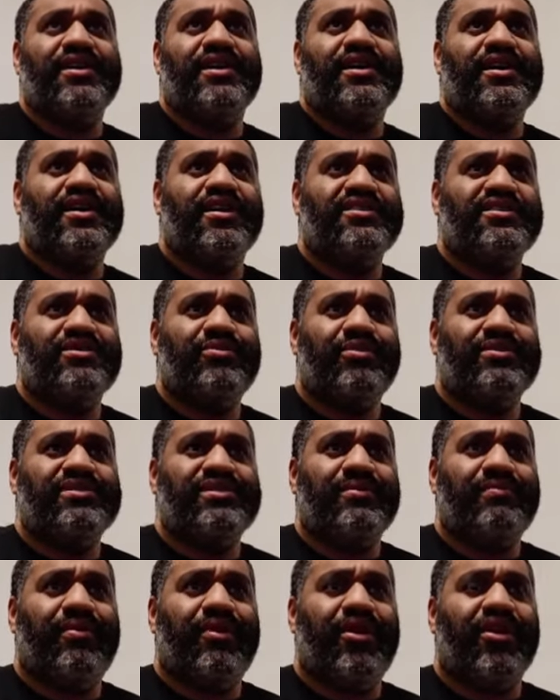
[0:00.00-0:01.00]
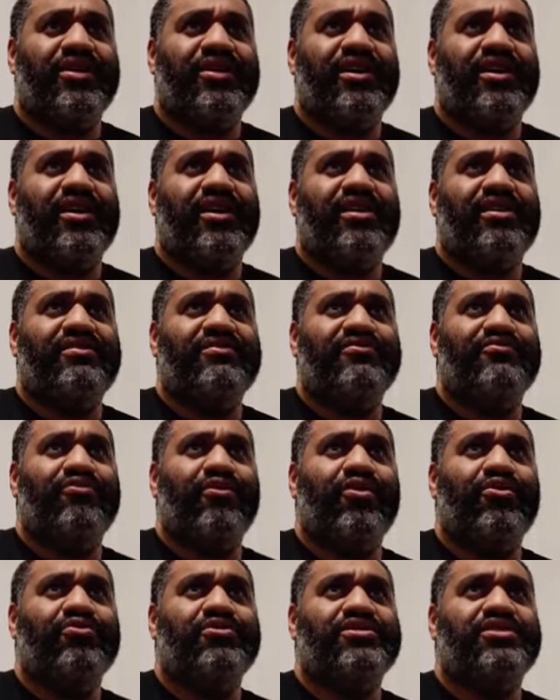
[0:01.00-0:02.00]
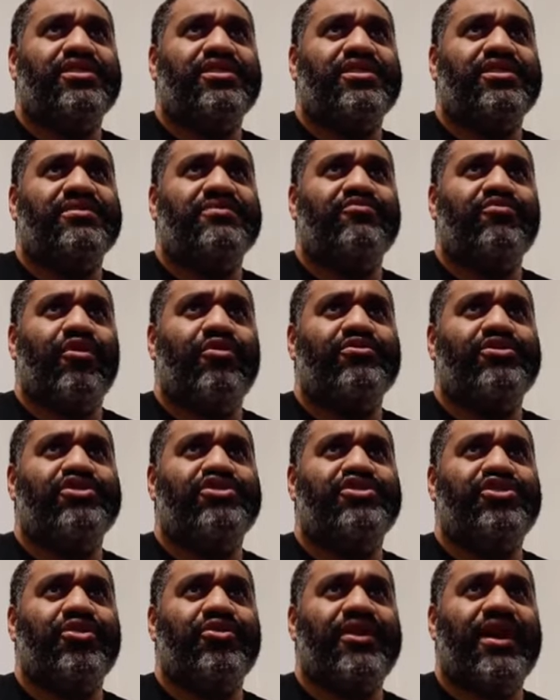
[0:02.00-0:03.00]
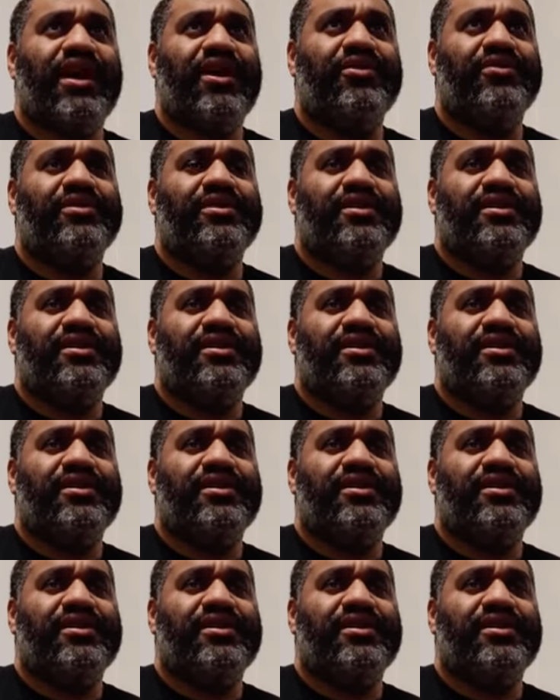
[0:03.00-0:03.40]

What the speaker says: because he wasn't a part of Road to Showdown